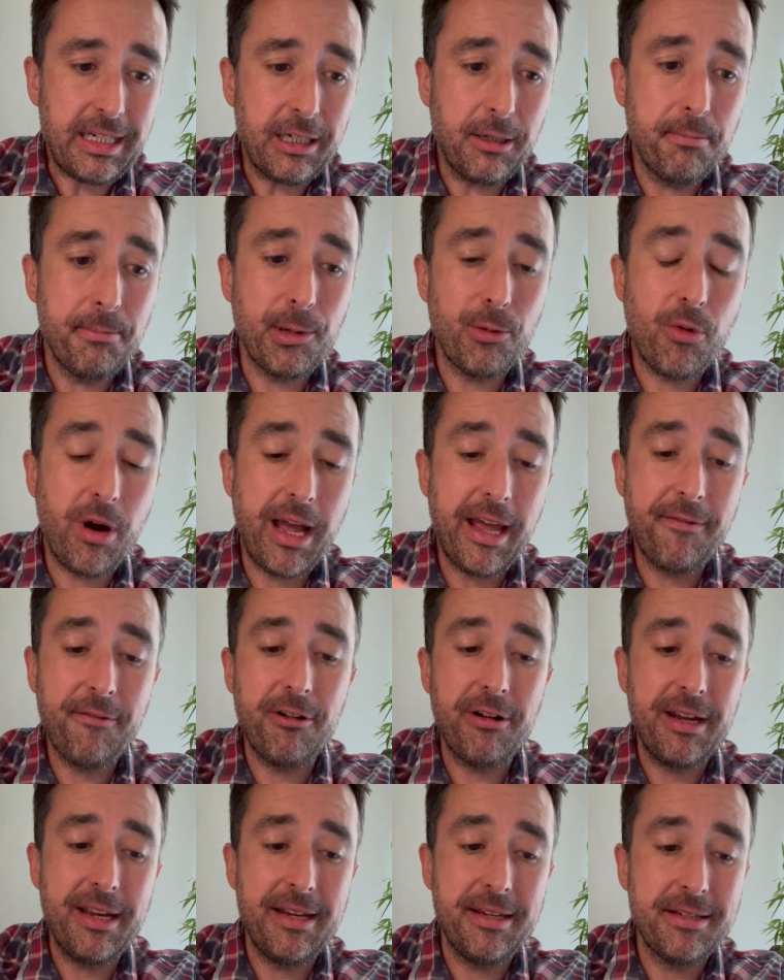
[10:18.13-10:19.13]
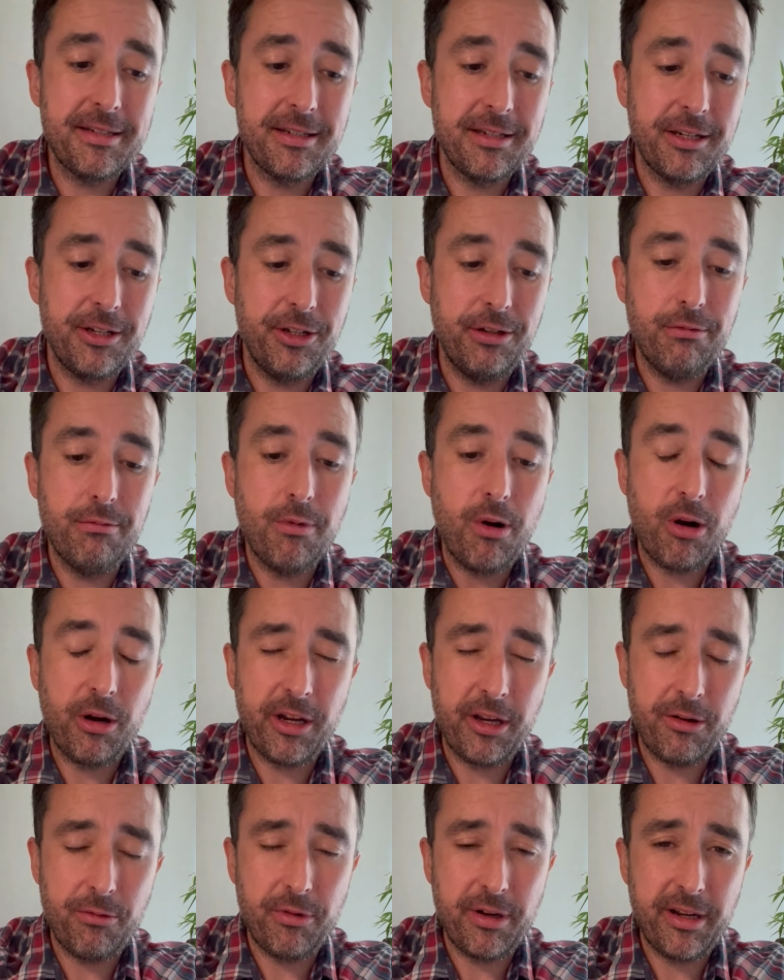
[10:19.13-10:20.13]
But whatever it is, you
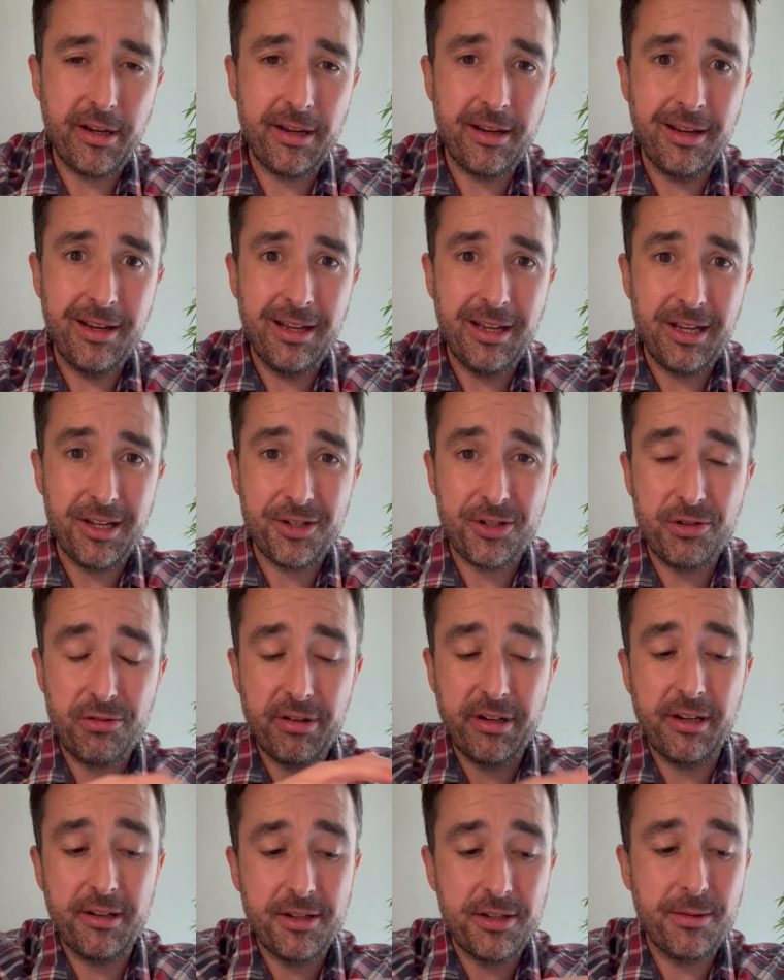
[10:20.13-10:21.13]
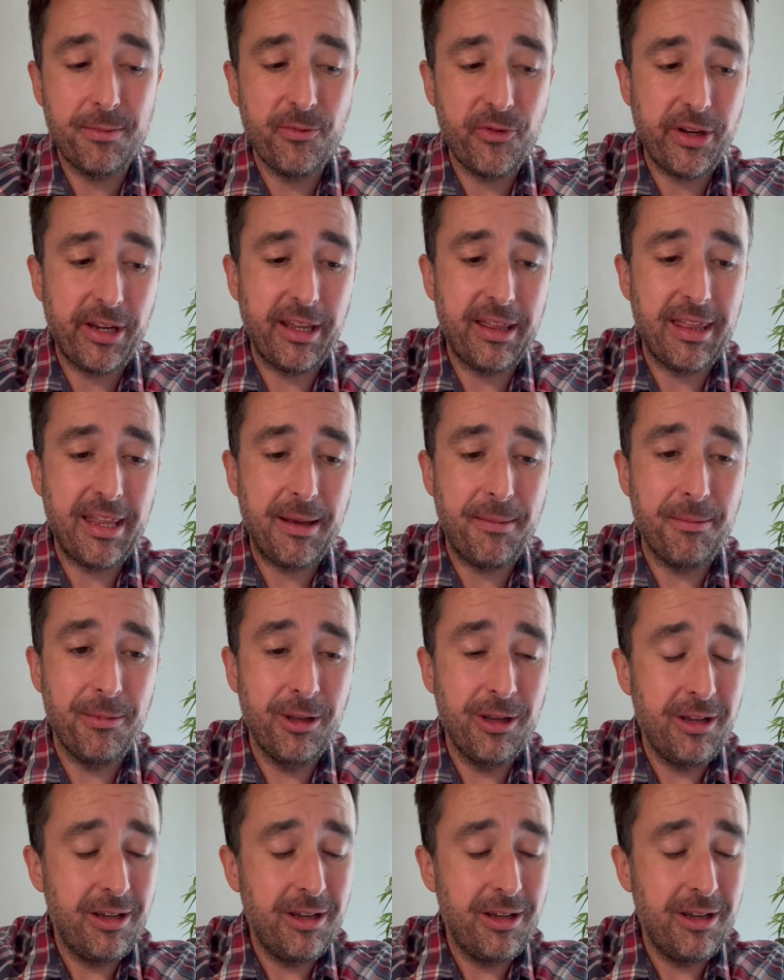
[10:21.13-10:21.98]
walking away has triggered something in them.